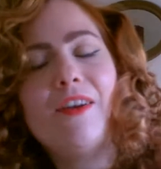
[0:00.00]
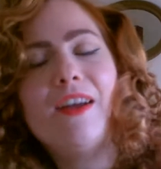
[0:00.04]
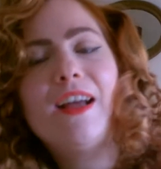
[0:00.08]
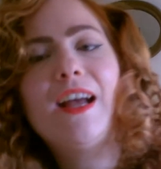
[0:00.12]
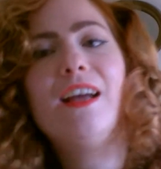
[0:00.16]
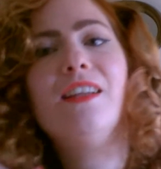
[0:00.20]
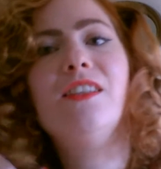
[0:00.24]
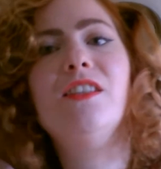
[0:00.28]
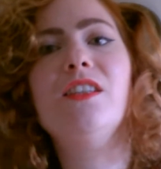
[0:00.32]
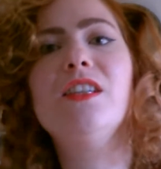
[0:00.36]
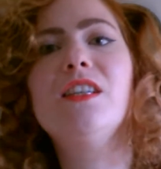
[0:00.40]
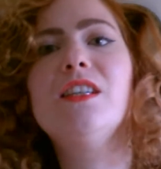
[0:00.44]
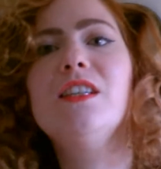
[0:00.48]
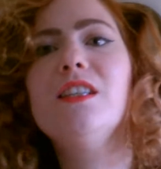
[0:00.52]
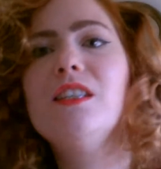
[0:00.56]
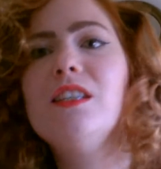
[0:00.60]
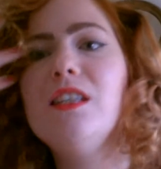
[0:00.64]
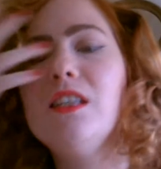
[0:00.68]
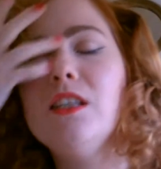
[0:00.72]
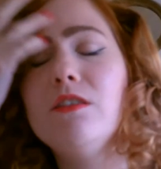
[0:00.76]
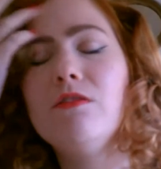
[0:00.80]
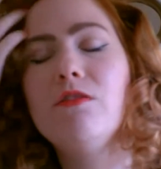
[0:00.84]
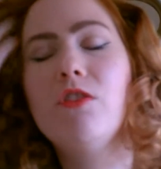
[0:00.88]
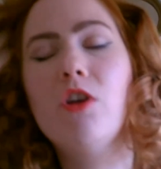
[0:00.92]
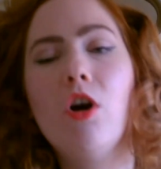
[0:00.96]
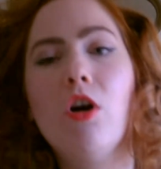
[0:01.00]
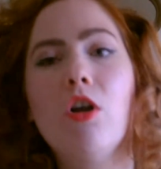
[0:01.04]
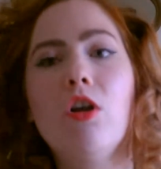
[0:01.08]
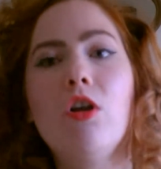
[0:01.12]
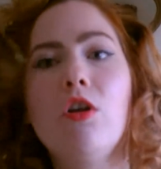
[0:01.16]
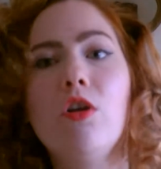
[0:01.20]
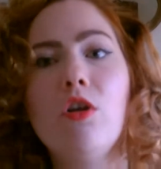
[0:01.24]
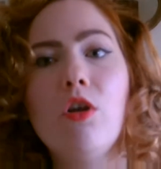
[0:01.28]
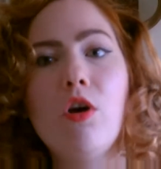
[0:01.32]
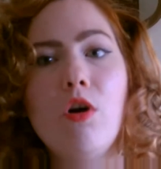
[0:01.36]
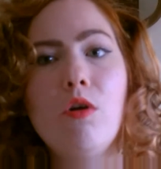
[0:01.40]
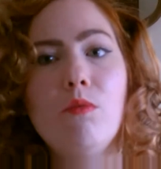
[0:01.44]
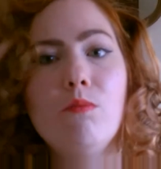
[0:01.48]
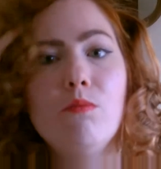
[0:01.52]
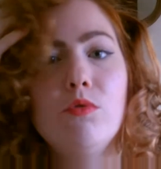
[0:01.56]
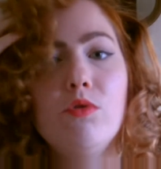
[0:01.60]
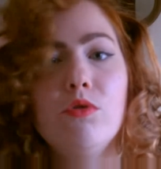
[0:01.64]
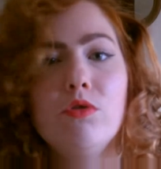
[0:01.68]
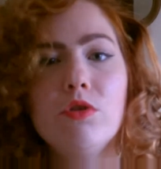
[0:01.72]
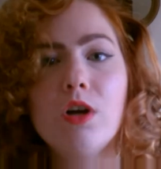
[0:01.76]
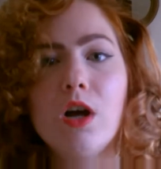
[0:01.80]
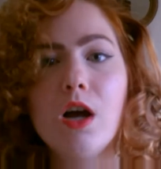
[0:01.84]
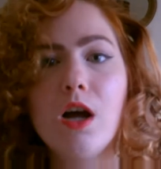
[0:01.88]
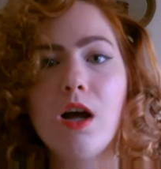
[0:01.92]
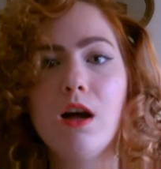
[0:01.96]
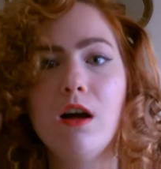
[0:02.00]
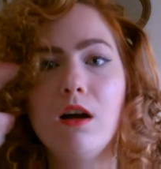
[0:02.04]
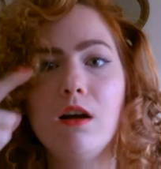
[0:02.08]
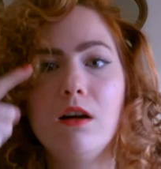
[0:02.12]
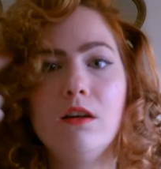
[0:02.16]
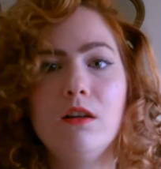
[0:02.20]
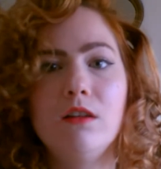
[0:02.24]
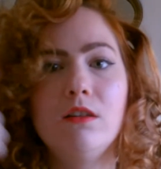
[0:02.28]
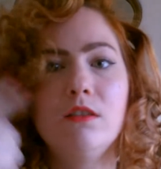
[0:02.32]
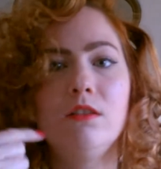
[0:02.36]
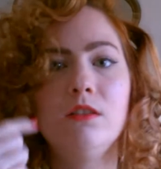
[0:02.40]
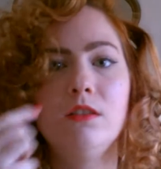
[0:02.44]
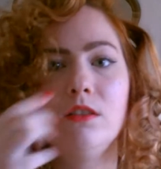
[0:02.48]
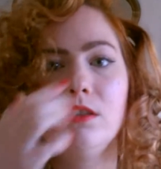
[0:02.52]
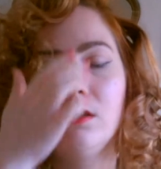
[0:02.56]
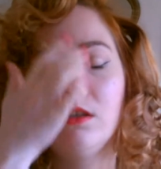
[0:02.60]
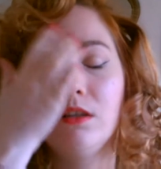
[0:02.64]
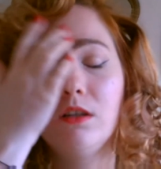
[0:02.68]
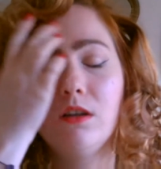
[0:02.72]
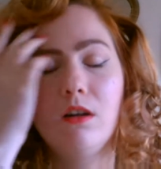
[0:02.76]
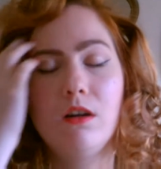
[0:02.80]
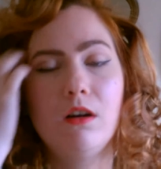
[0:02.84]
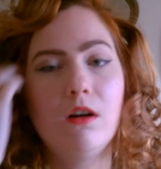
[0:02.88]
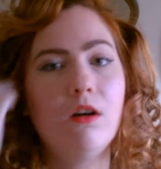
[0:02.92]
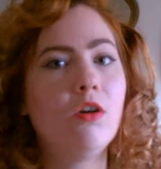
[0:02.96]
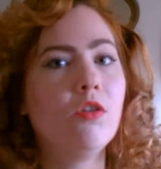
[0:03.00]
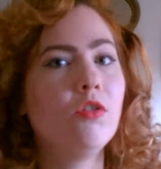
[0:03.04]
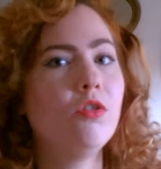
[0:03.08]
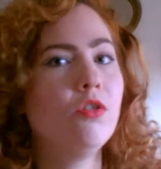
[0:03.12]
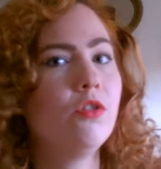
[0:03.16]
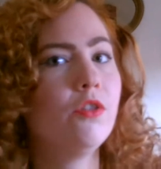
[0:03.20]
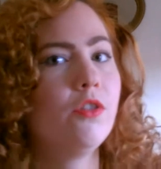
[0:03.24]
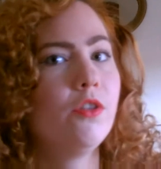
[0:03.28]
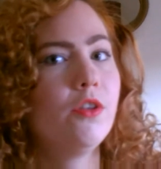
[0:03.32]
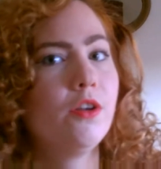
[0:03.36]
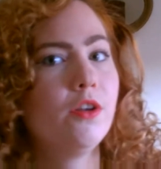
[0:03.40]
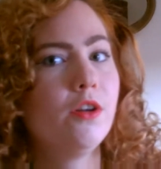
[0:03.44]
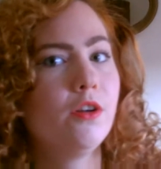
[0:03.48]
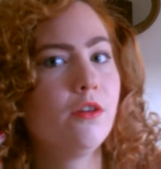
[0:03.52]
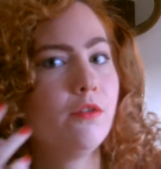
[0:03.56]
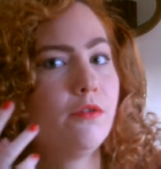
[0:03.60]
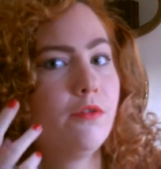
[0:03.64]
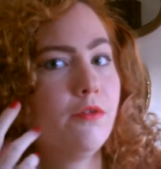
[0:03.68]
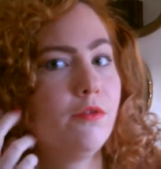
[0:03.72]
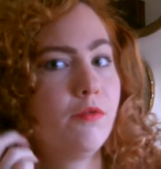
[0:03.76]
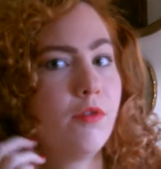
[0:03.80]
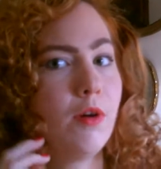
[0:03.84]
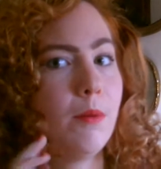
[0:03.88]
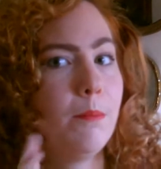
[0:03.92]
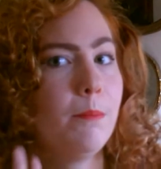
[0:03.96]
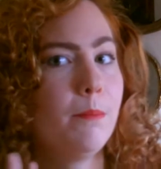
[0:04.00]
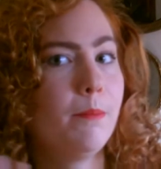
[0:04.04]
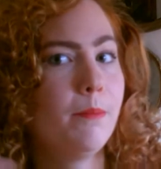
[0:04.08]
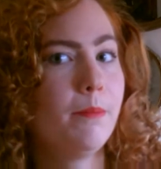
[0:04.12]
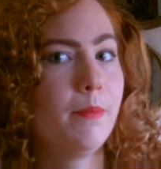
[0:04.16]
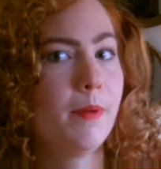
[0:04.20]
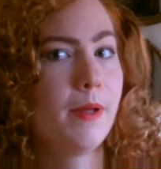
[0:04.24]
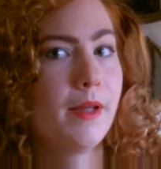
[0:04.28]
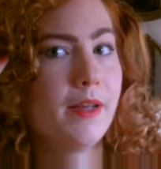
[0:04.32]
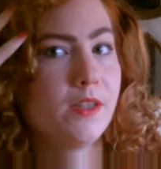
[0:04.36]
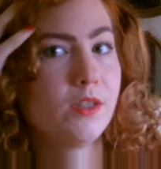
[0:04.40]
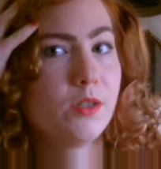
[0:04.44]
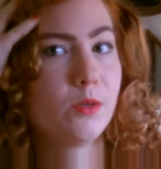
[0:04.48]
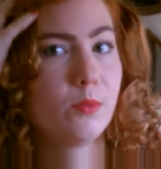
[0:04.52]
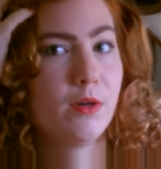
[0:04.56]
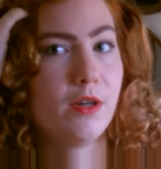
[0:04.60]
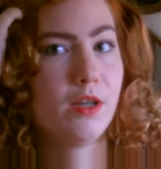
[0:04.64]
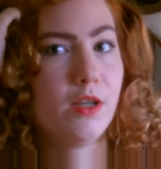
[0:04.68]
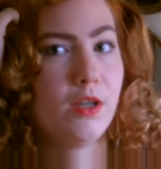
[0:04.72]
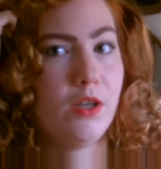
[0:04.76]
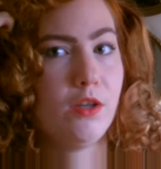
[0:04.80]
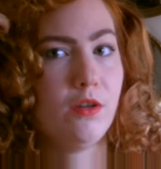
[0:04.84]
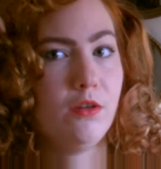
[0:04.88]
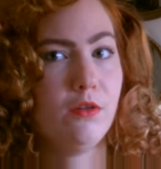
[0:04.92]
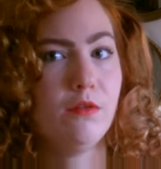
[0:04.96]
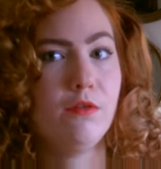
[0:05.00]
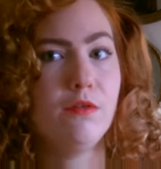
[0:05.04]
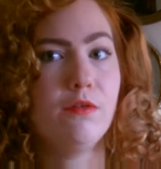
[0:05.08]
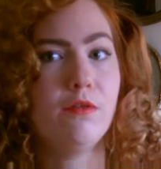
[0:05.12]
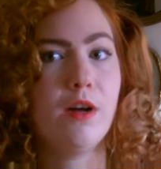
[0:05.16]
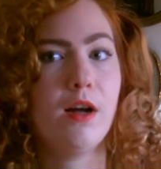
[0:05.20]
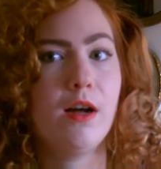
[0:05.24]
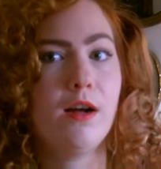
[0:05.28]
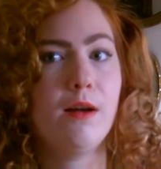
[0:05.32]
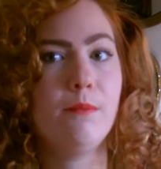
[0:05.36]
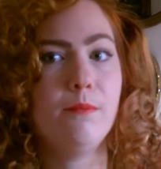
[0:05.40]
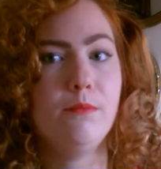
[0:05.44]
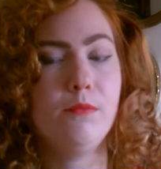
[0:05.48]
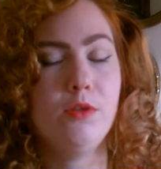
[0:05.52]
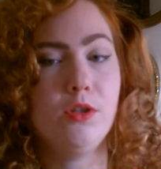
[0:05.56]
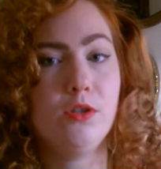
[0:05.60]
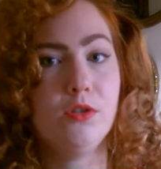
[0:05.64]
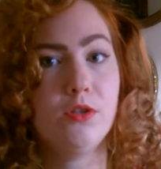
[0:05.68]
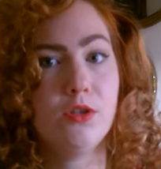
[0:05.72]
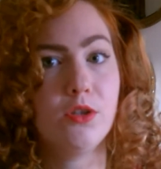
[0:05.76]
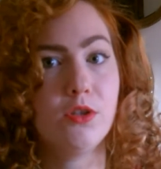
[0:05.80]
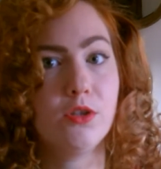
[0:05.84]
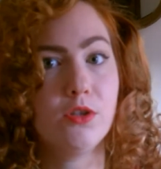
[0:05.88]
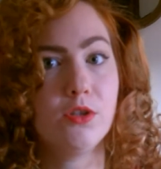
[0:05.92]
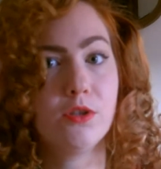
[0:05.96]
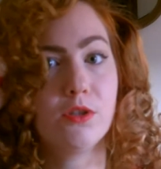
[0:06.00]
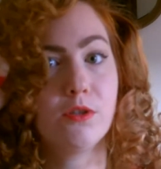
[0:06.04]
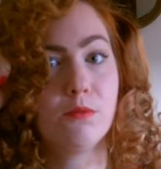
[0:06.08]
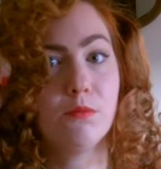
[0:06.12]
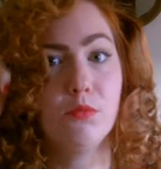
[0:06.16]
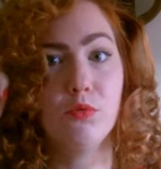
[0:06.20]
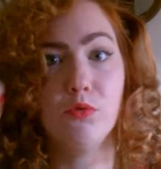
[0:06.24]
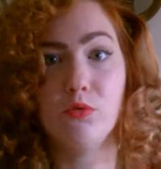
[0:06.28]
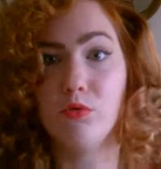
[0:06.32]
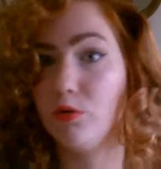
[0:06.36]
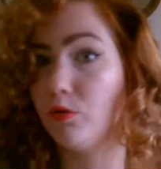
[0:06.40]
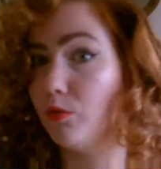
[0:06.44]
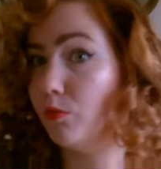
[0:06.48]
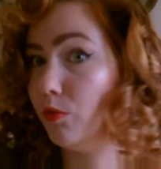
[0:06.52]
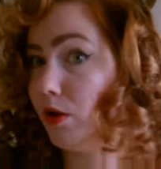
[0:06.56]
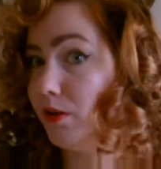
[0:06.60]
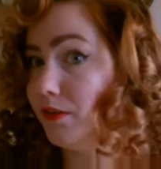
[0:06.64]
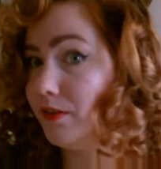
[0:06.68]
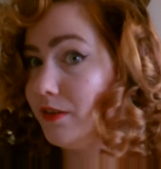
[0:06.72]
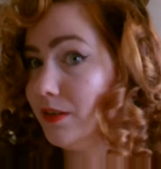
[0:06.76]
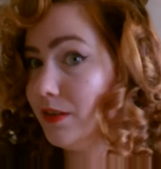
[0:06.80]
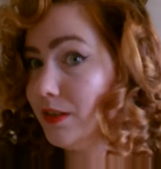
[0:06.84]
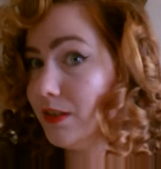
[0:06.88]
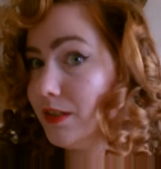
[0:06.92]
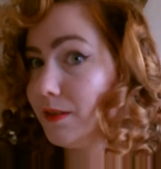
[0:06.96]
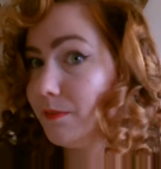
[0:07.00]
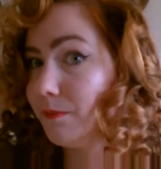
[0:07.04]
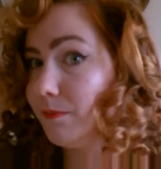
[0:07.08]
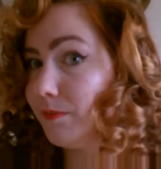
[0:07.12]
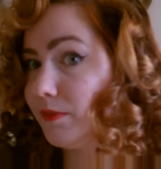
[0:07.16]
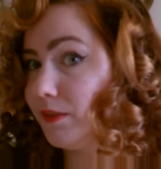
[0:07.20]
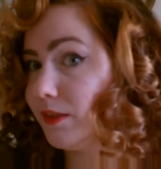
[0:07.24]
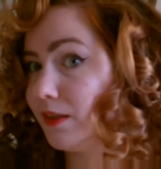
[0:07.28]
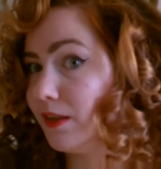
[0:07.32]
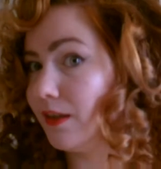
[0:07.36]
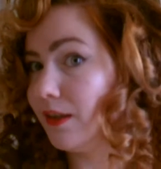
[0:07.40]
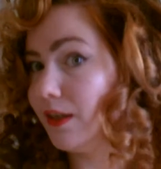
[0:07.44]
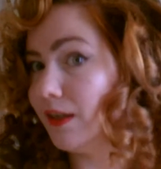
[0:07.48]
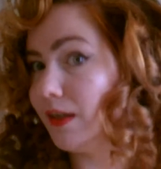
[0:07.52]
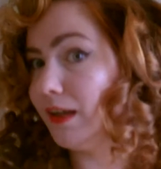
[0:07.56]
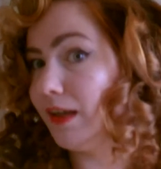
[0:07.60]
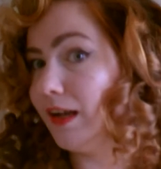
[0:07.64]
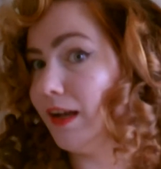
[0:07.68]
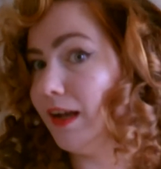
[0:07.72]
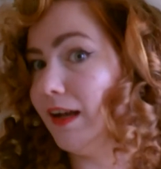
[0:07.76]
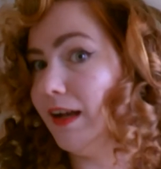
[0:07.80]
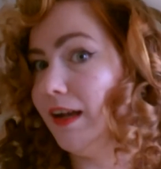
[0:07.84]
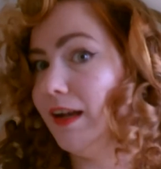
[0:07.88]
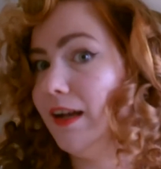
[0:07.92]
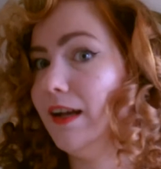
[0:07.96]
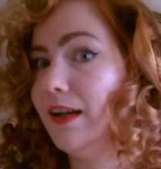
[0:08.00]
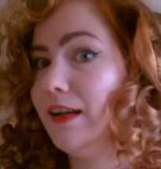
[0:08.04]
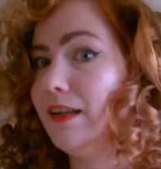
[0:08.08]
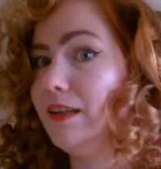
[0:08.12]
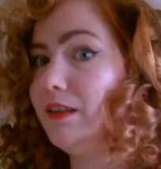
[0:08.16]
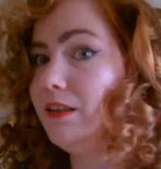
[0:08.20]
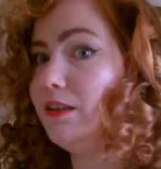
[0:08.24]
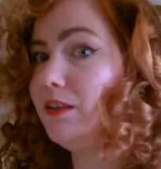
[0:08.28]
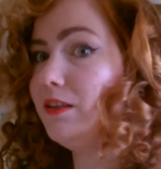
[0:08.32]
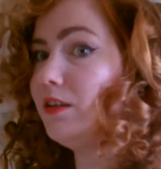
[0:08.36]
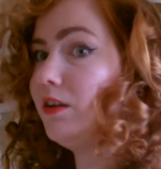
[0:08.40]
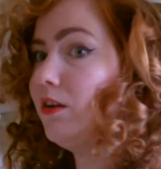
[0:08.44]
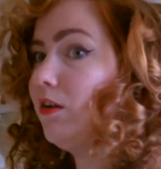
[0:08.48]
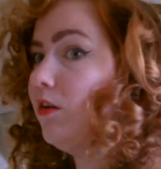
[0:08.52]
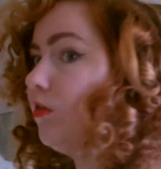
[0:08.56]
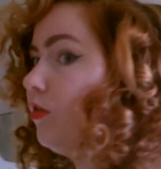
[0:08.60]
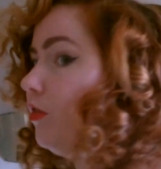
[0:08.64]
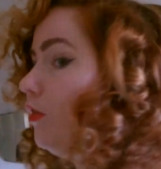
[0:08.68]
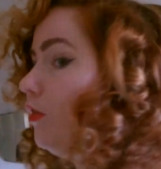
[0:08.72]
Anyway, as you can see, you've got a lot more curl on the front bits where you've used the smaller ones, and